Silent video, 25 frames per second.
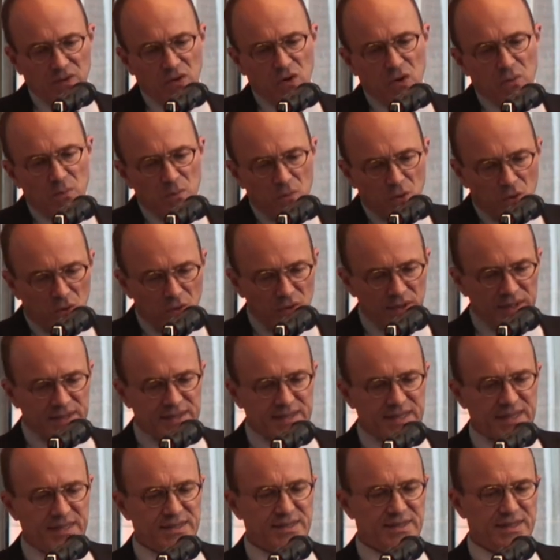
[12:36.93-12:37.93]
more
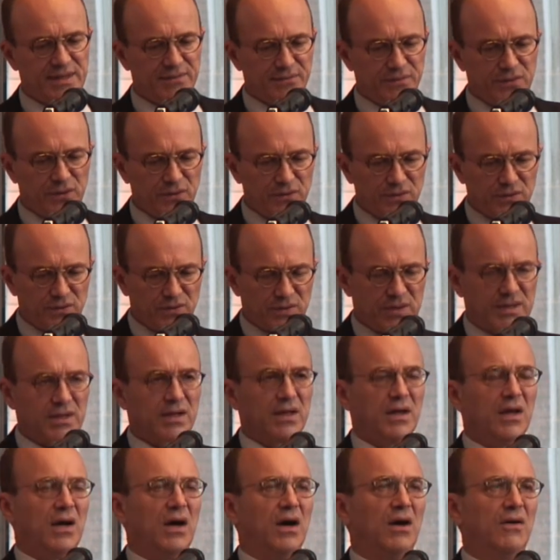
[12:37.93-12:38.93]
intensive use
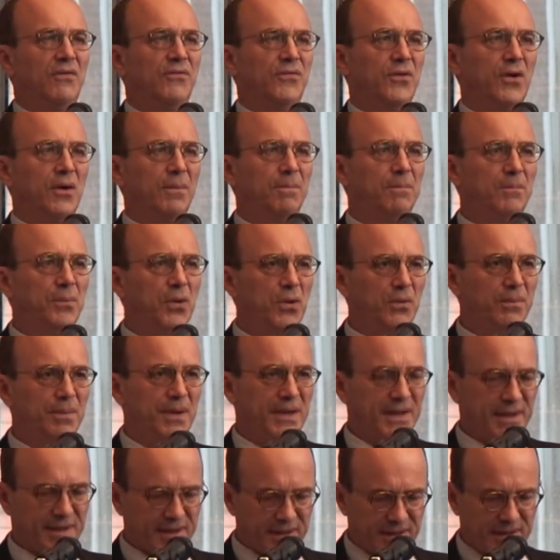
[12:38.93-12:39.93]
of
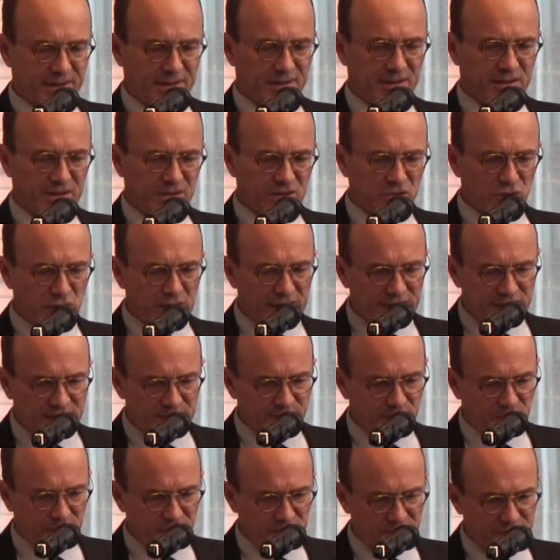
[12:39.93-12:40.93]
public
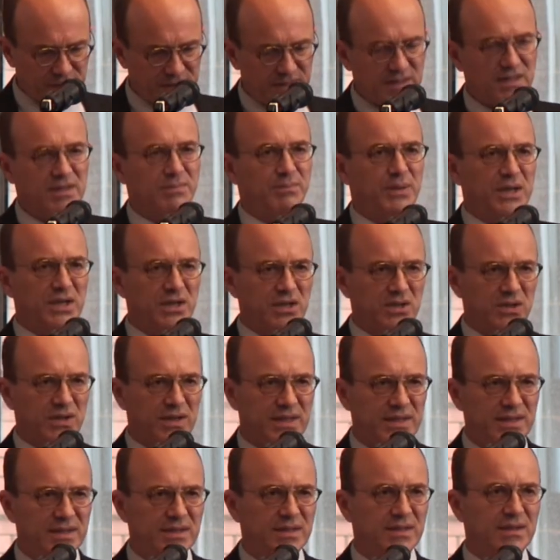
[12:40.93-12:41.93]
transport, and
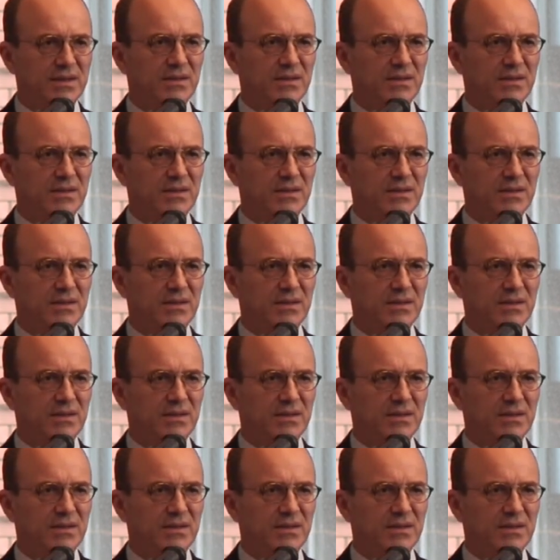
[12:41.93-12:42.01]
especially